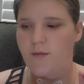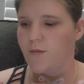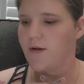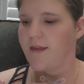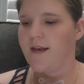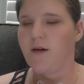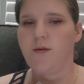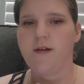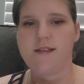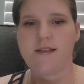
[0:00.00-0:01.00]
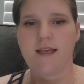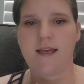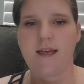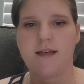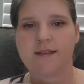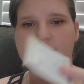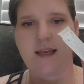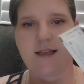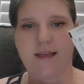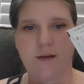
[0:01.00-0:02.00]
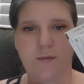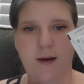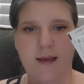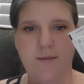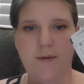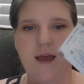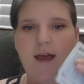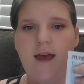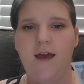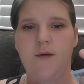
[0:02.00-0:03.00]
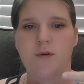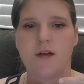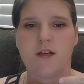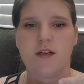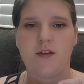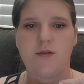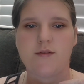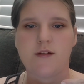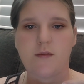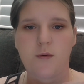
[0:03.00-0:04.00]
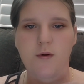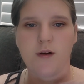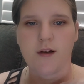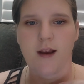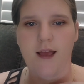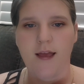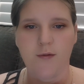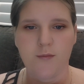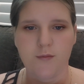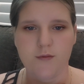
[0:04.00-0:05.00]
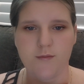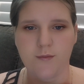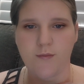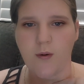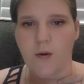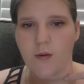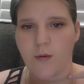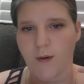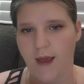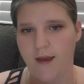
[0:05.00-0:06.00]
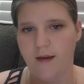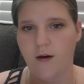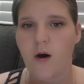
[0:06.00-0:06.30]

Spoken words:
We're then going to take a saline wipe and we're going to use a corner and pull away.